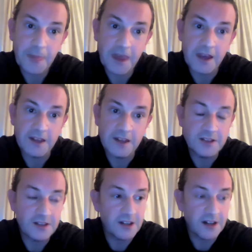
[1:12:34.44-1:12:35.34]

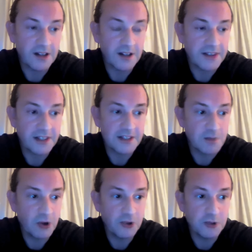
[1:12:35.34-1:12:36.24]
it's I, I think it's
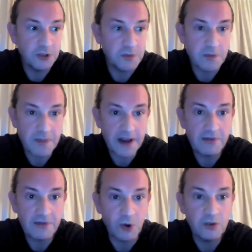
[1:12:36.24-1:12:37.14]
impossible to prepare
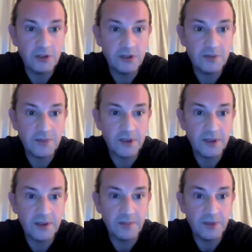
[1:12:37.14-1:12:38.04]
for,
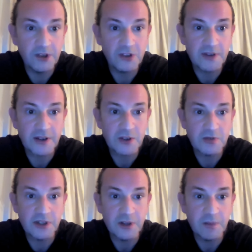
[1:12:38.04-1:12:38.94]
um, because of how you
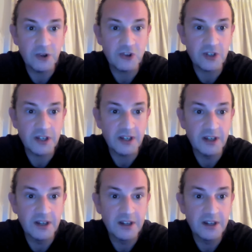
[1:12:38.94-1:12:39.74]
feel emotionally.